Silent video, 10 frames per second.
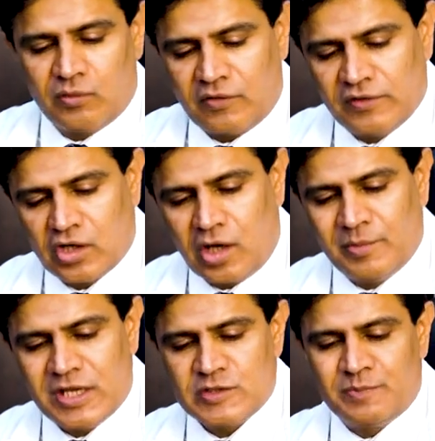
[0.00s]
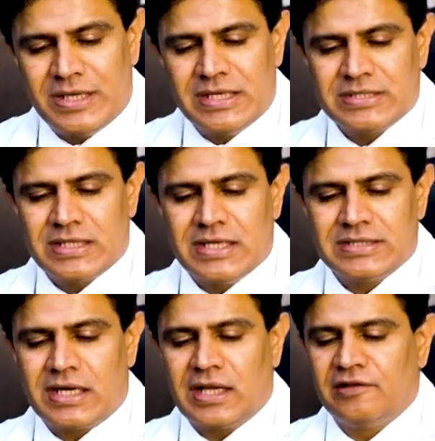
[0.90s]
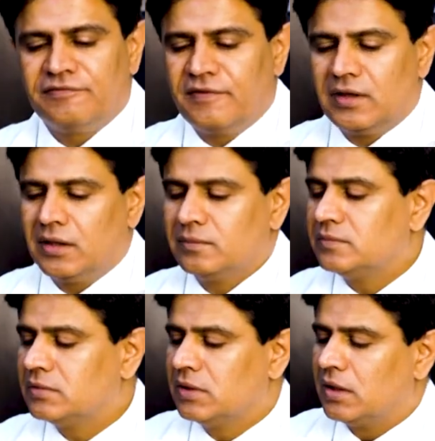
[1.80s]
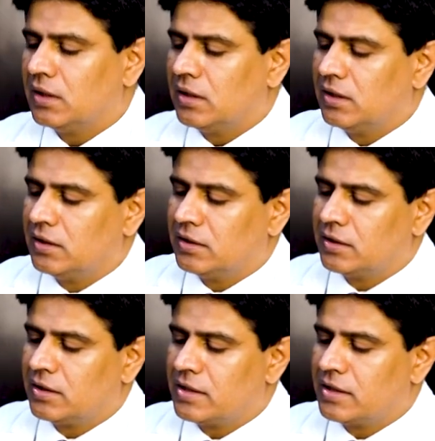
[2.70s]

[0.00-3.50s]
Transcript: One of the commonest peels is an alpha uh,